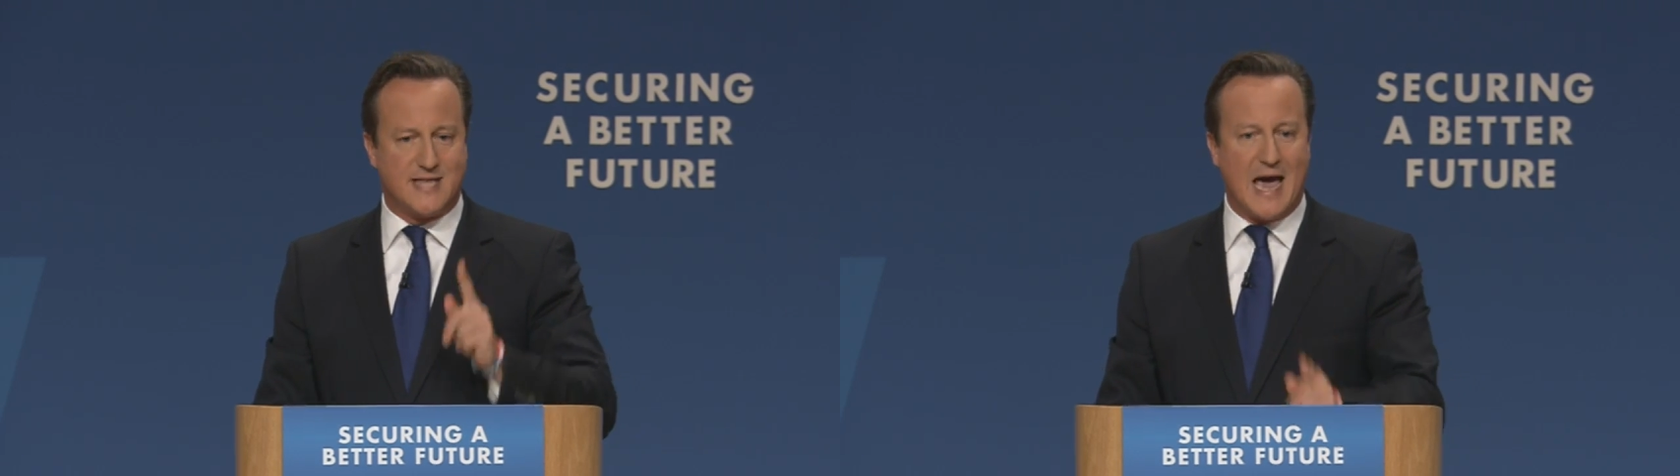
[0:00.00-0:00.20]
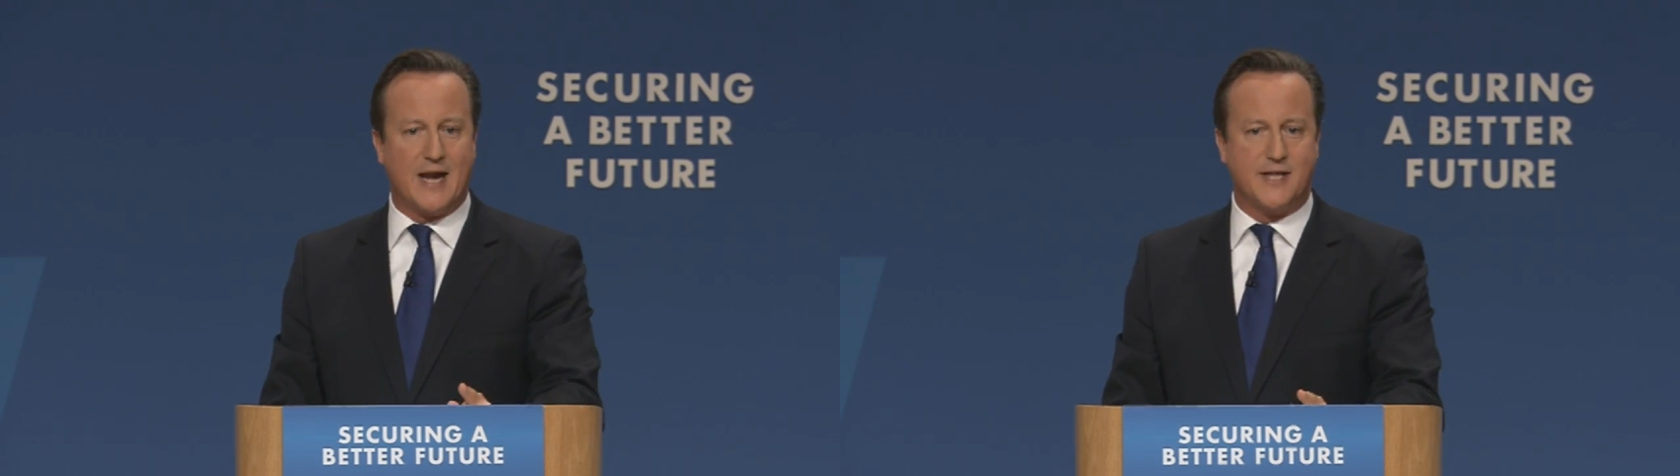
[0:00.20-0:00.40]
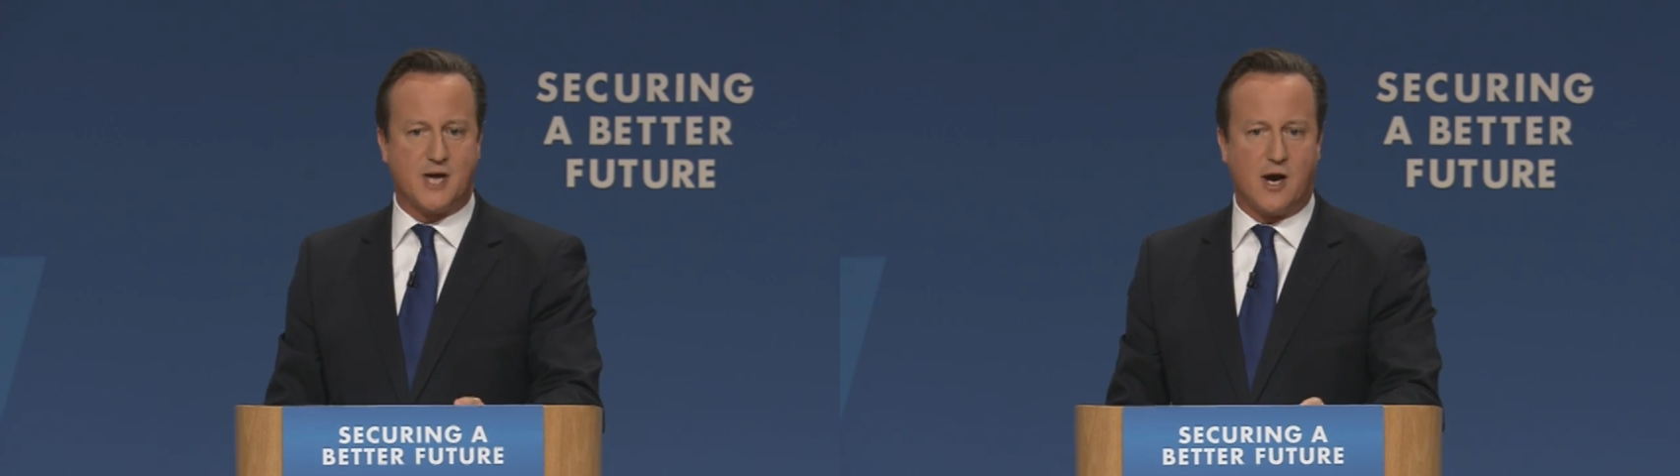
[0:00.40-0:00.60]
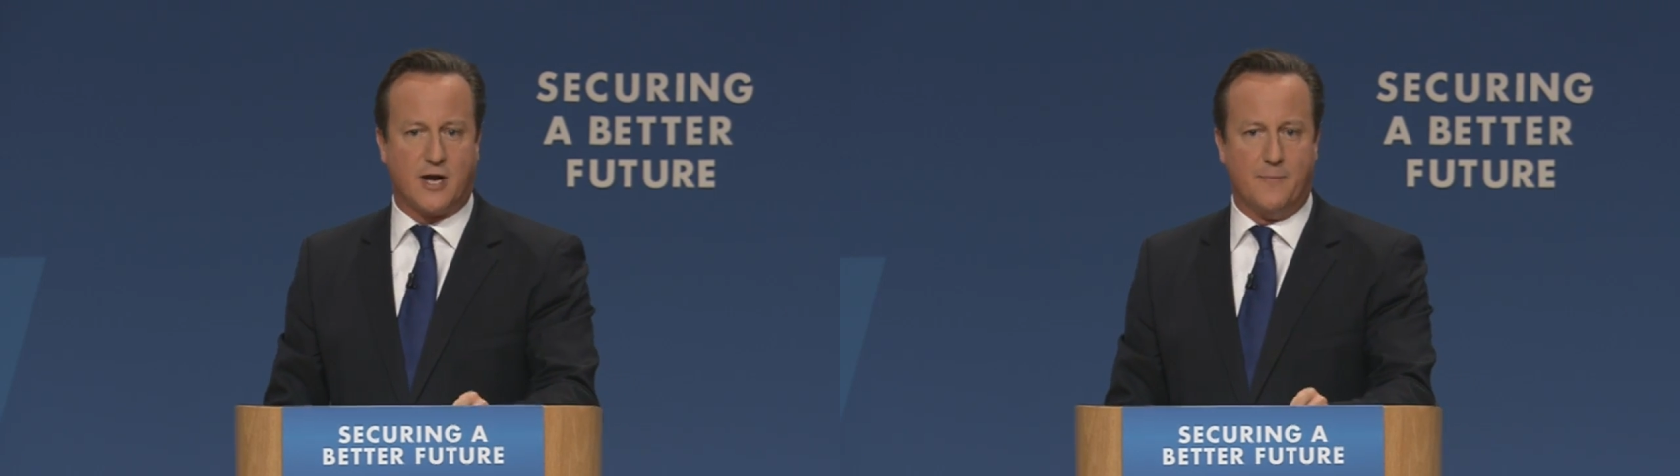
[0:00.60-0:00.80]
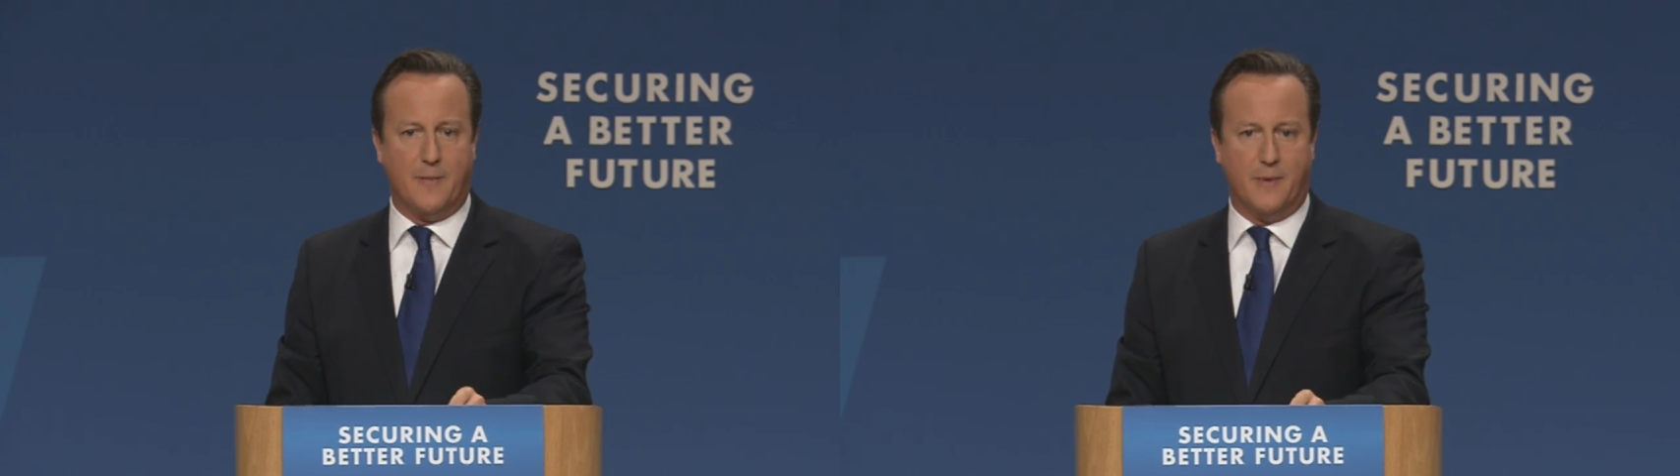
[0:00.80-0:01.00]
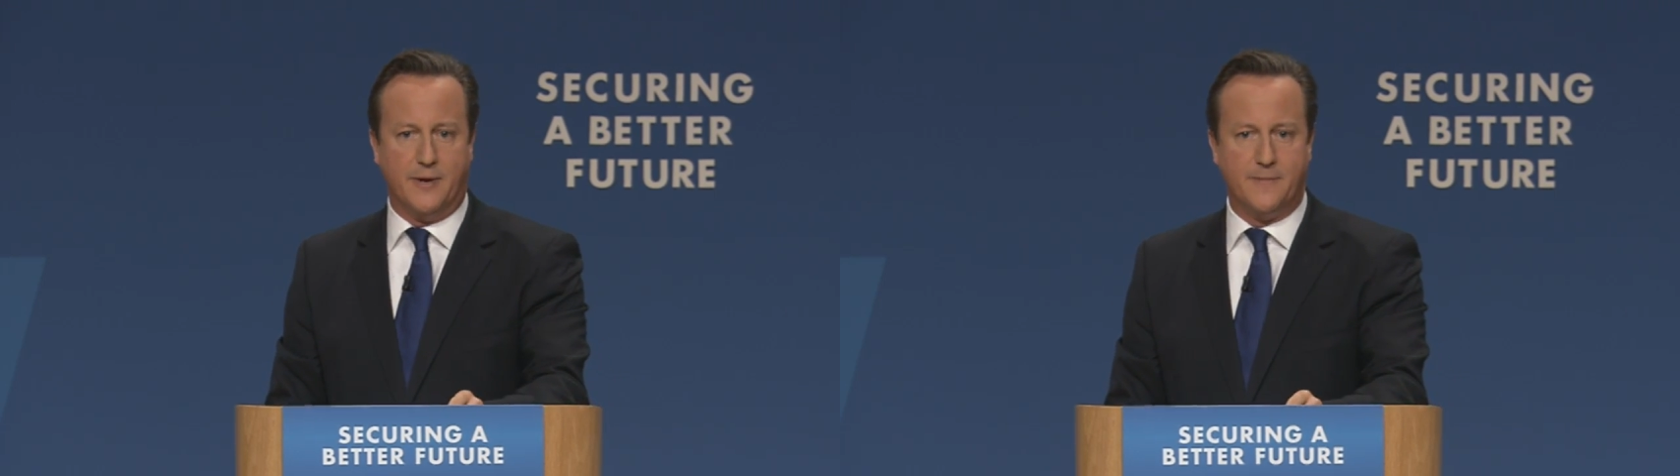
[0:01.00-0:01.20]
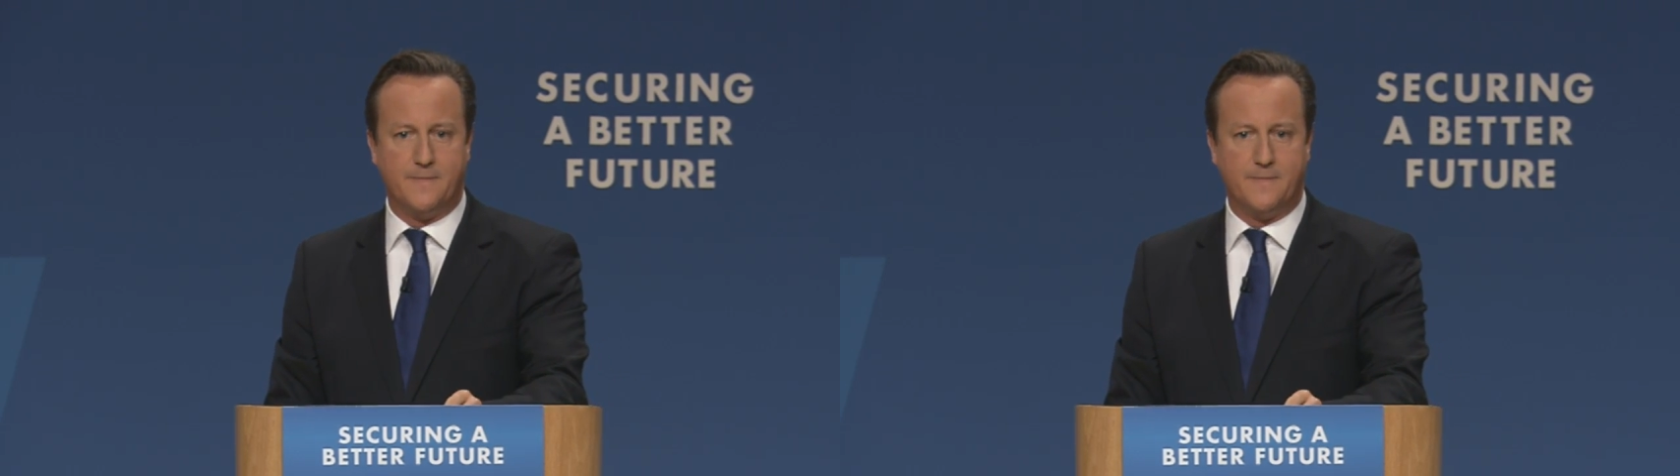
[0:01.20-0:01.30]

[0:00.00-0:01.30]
That is our commitment.